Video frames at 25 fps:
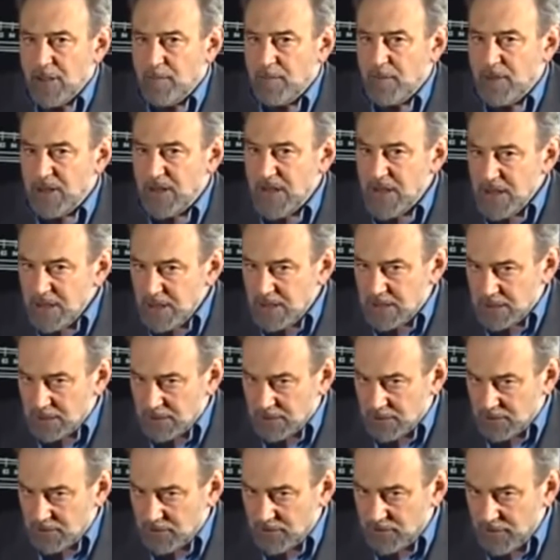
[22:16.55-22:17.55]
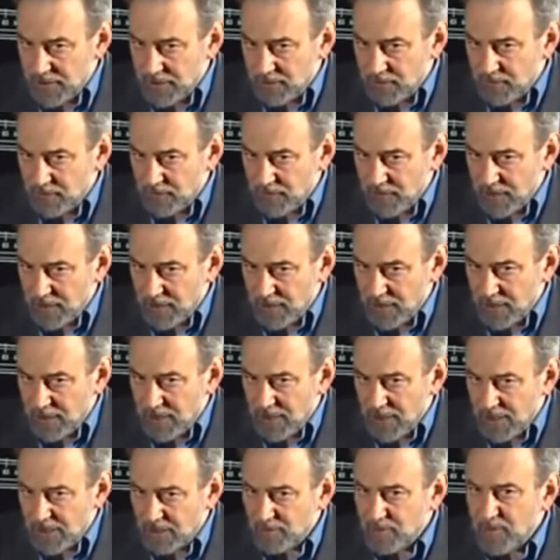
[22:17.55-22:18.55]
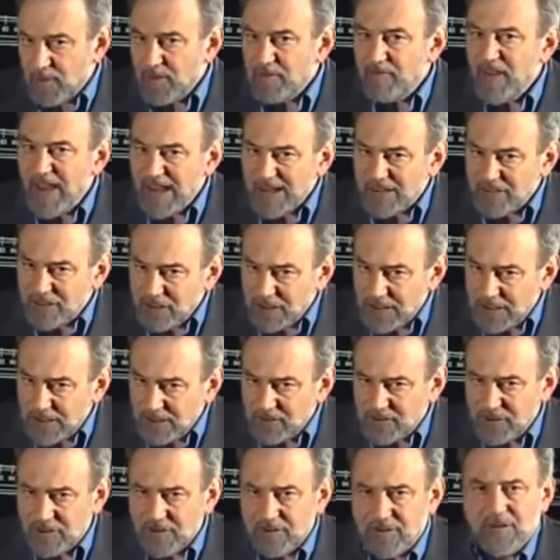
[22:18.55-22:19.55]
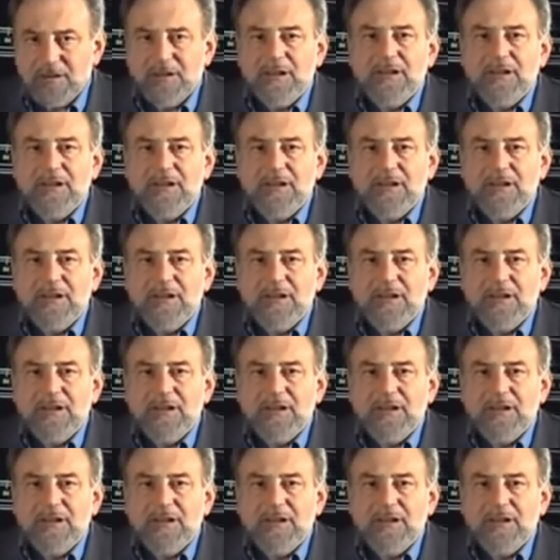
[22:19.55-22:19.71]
But England, it seems, has been vaccinated.